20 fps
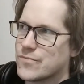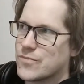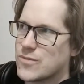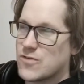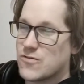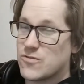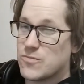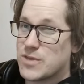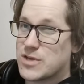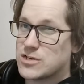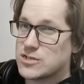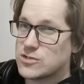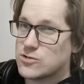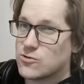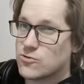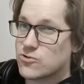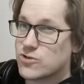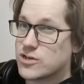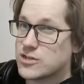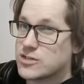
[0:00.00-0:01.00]
If it matches your
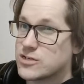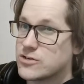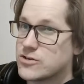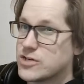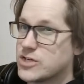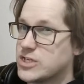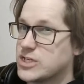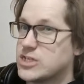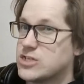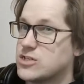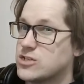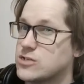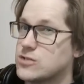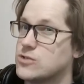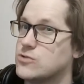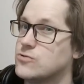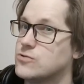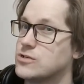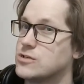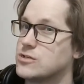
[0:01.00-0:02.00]
criteria, you can just
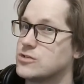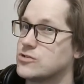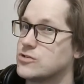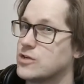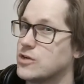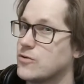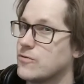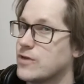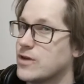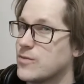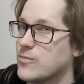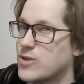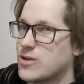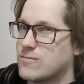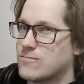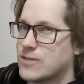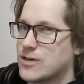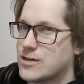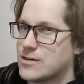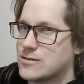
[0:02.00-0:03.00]
use it straight away, but
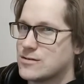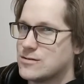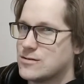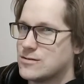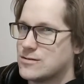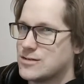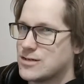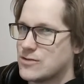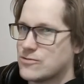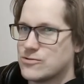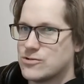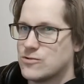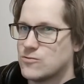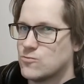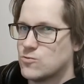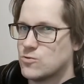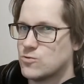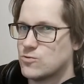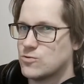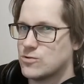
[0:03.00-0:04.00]
I doubt it
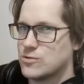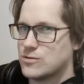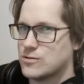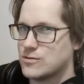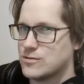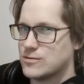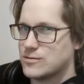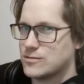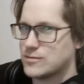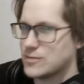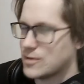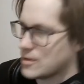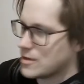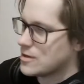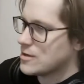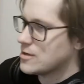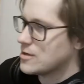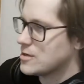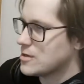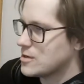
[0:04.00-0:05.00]
will.
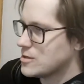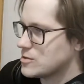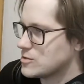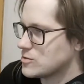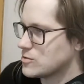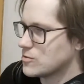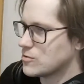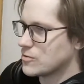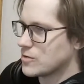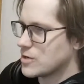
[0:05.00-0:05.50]
So